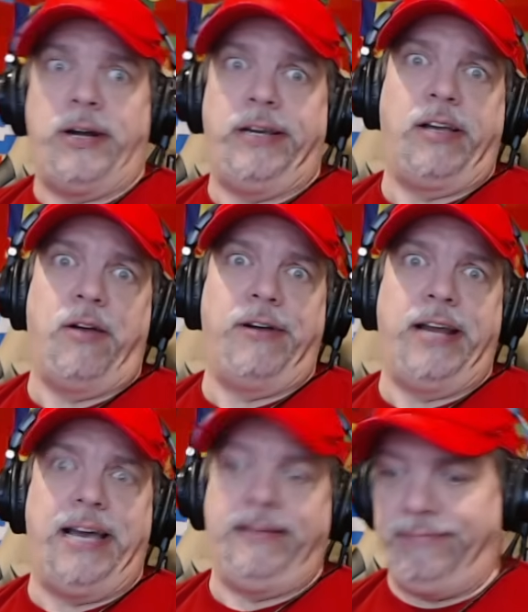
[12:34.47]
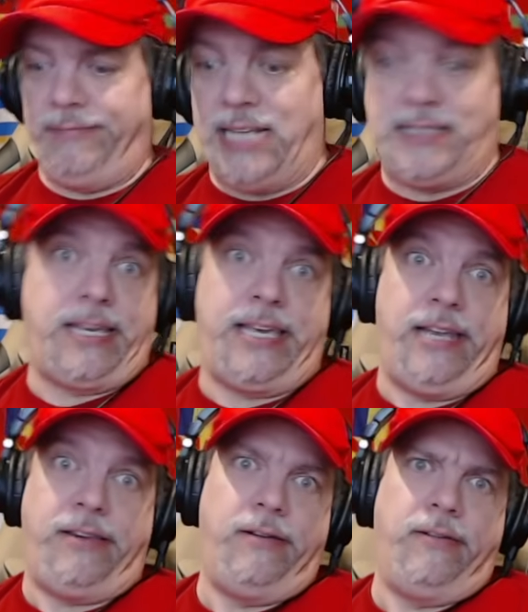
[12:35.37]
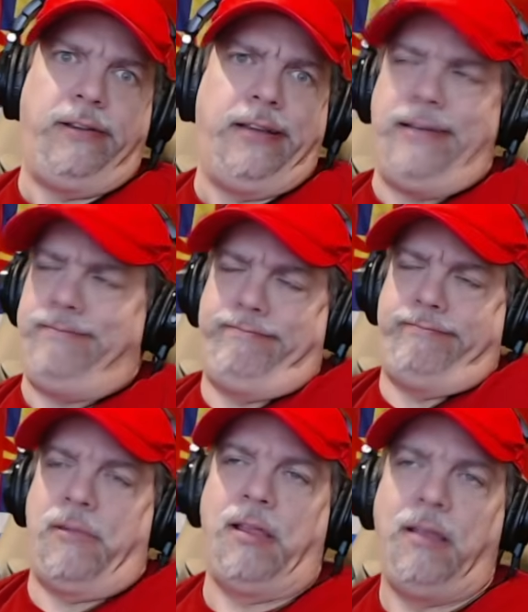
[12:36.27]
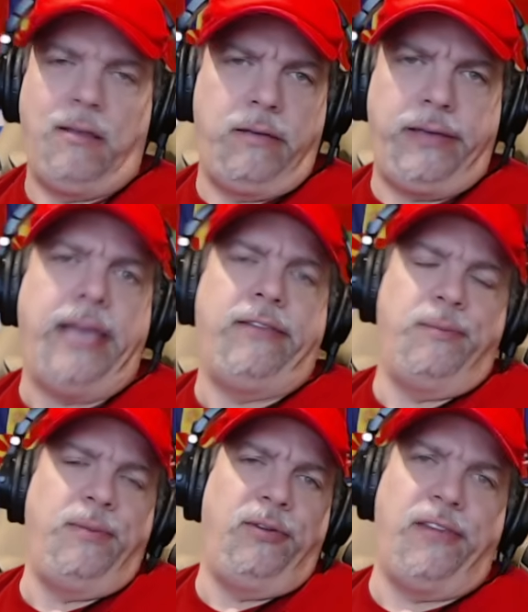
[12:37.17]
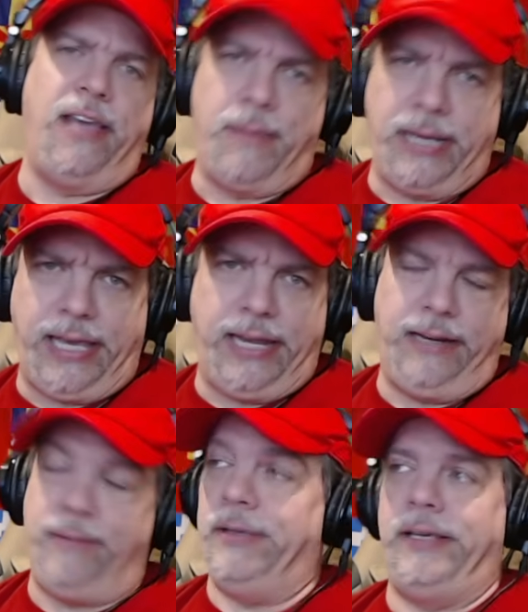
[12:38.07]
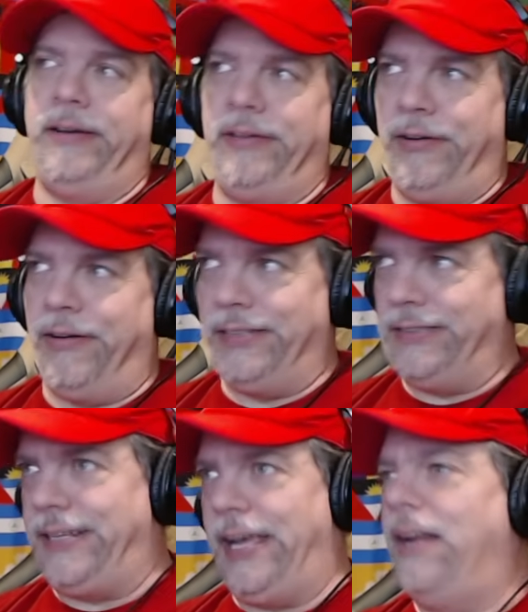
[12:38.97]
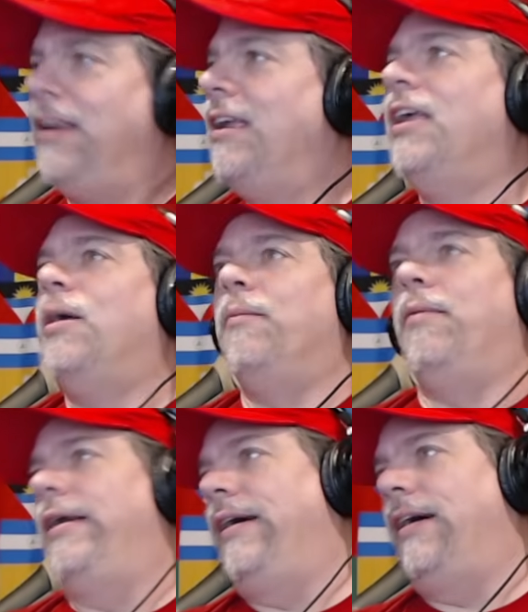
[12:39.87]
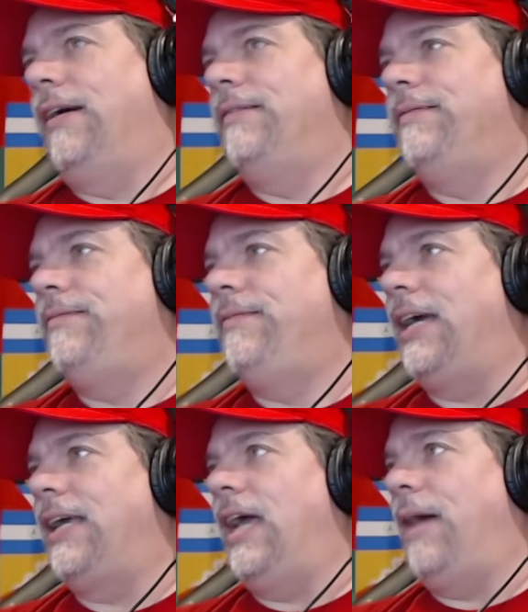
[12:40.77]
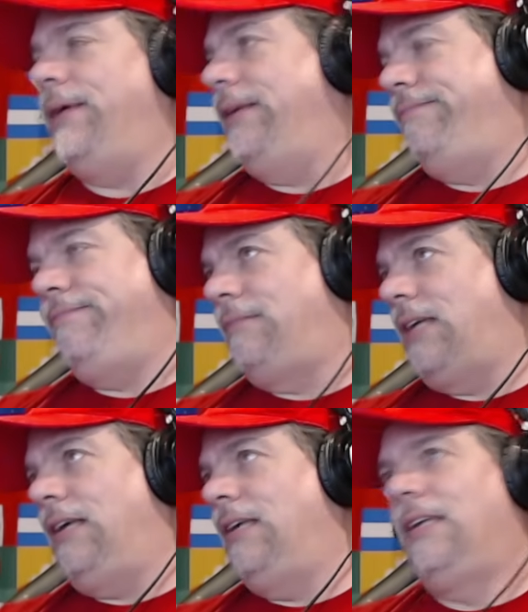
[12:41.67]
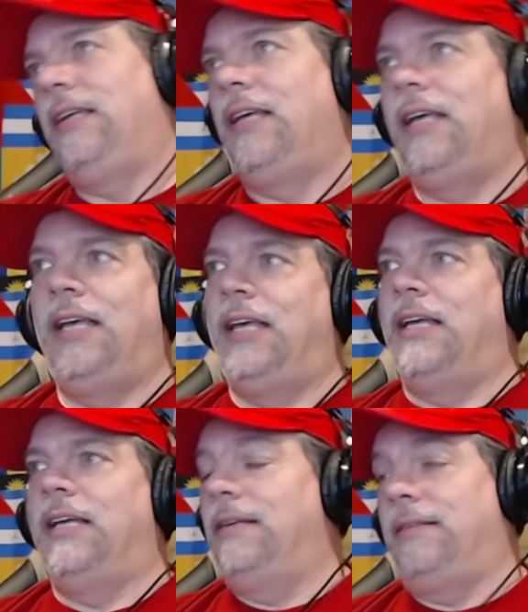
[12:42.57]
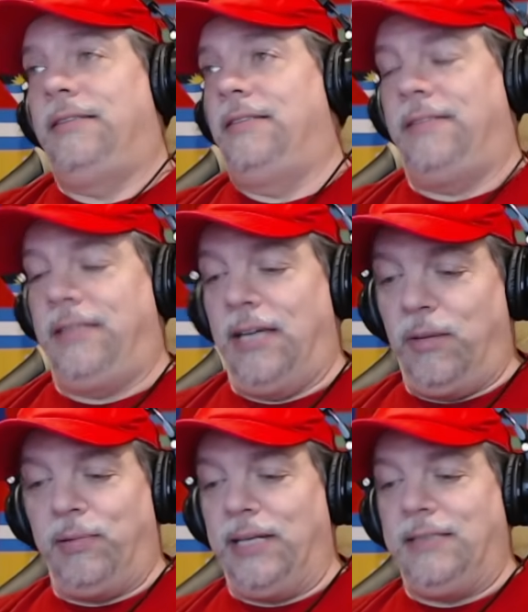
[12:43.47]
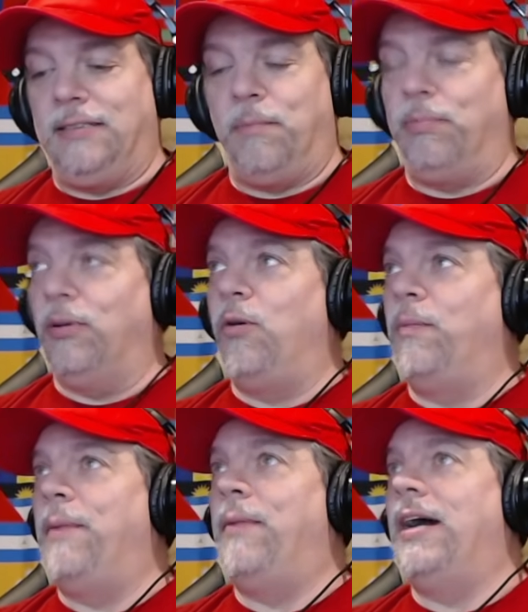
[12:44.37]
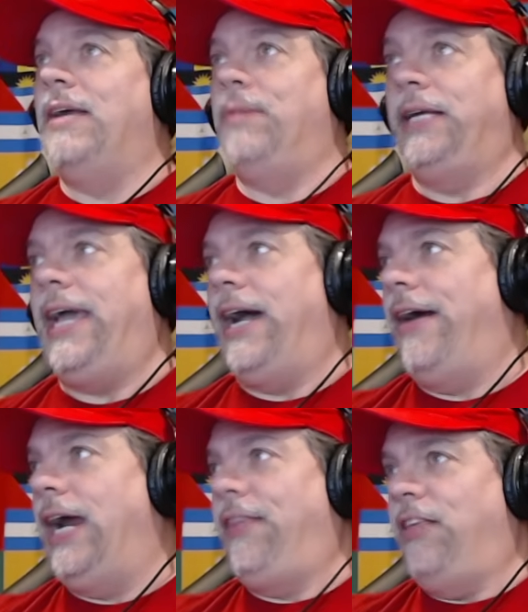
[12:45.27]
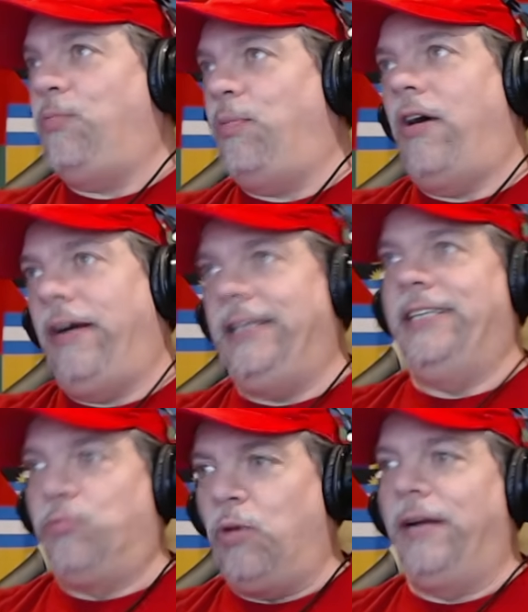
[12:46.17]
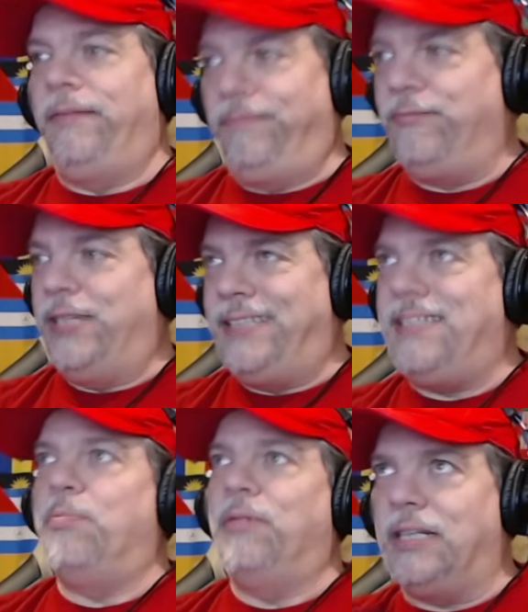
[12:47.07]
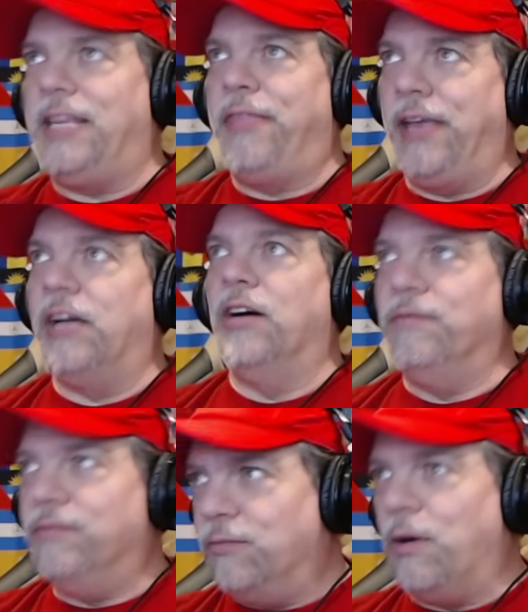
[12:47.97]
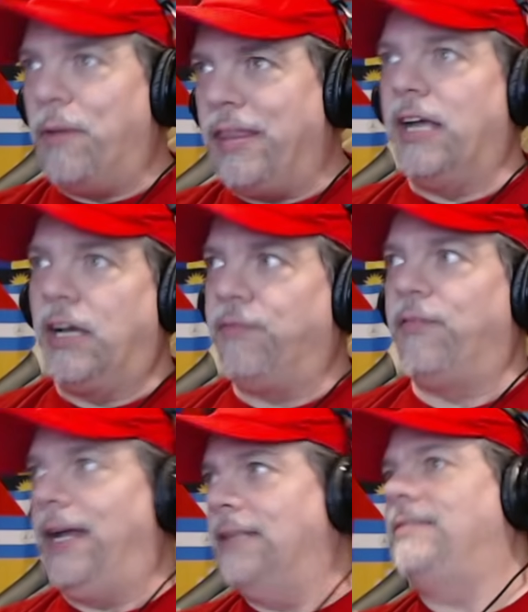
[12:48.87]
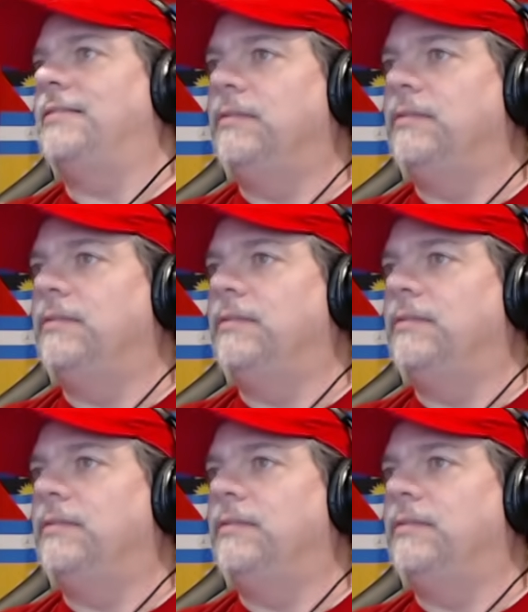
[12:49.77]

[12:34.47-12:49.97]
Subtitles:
to go or not. As a kid, you're like, yeah, it's a museum. I get it. But, you don't understand. But, I mean, it's just the other places are blowing my mind. But, yeah, all right. This part is what we typically think of when we think of France.